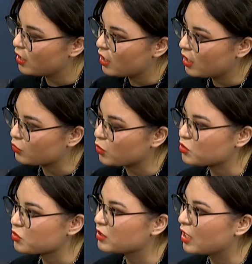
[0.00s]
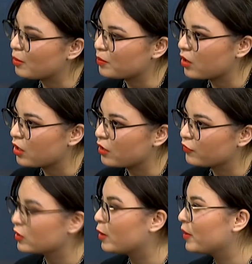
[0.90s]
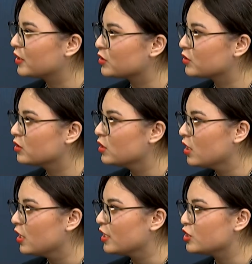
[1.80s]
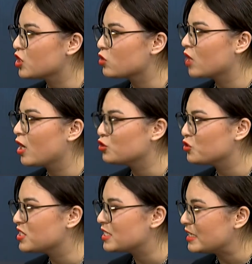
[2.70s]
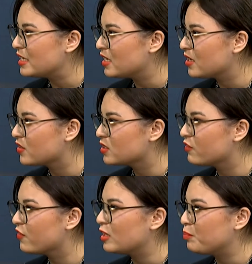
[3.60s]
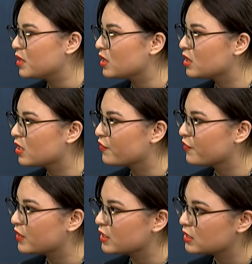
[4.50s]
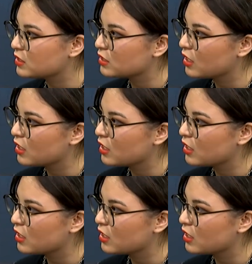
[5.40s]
a Rotary Club of Ulaanbaatar in general. How do you see the development of this?